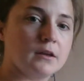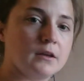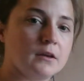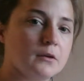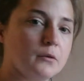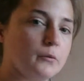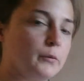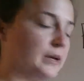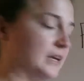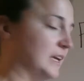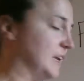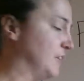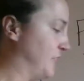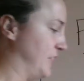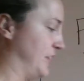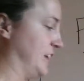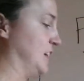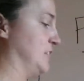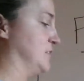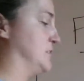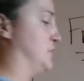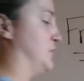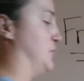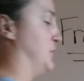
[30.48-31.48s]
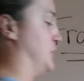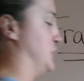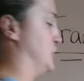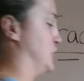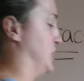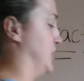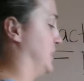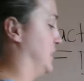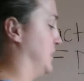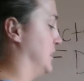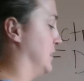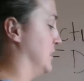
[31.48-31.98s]
We can think of
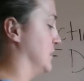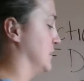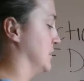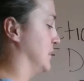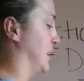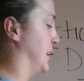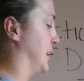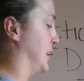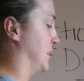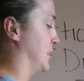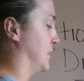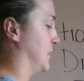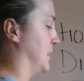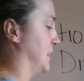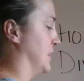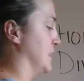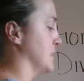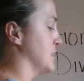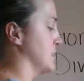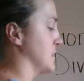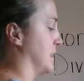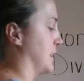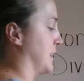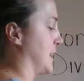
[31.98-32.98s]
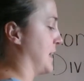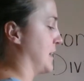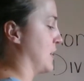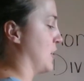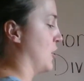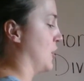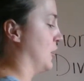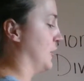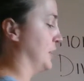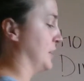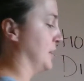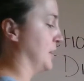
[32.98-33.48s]
division like this, like I
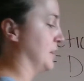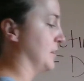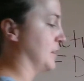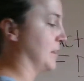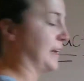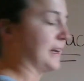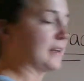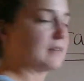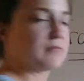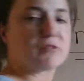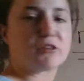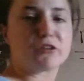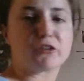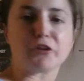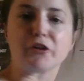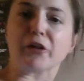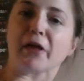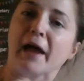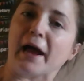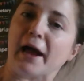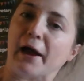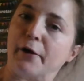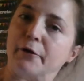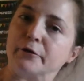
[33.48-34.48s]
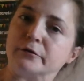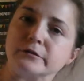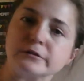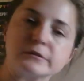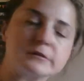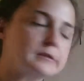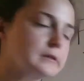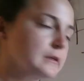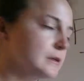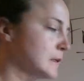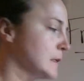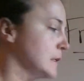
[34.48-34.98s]
call it like the little
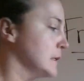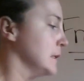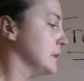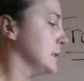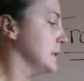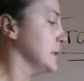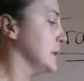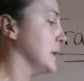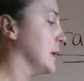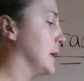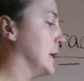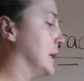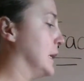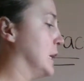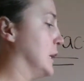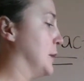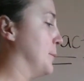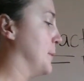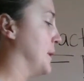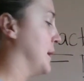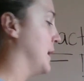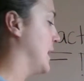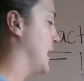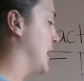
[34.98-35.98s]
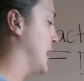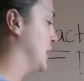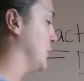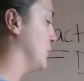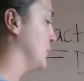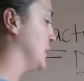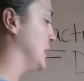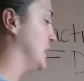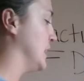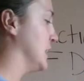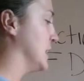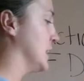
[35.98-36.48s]
house. And
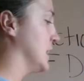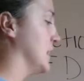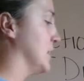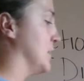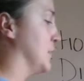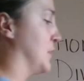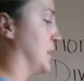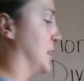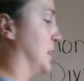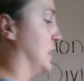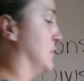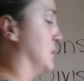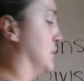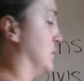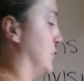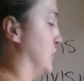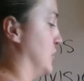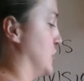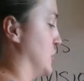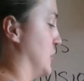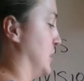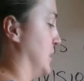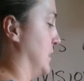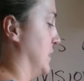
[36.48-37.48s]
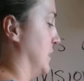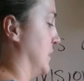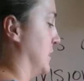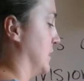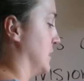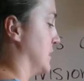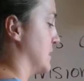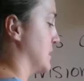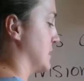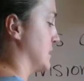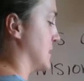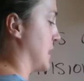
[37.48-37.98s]
we can think of division
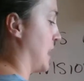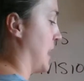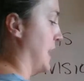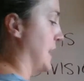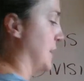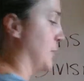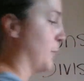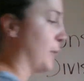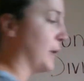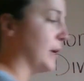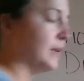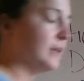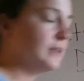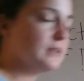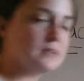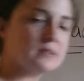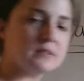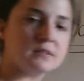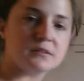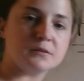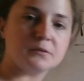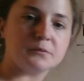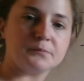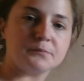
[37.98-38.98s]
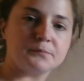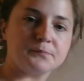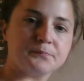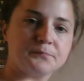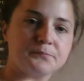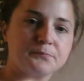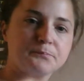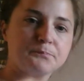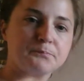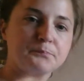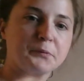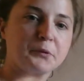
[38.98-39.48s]
sideways,
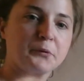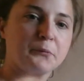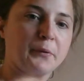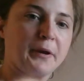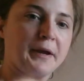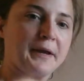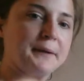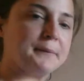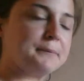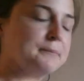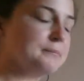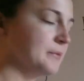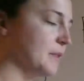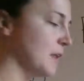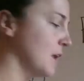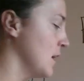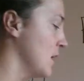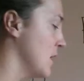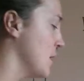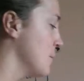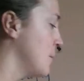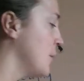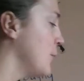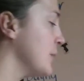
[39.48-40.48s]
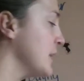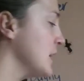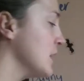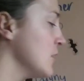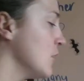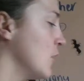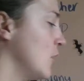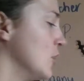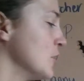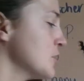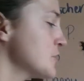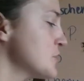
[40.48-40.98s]
right? But we can
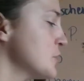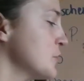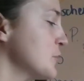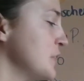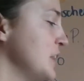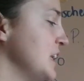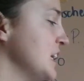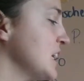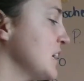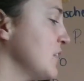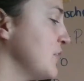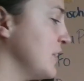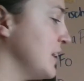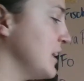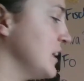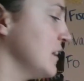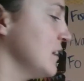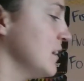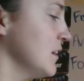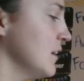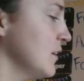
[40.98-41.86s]
also think of it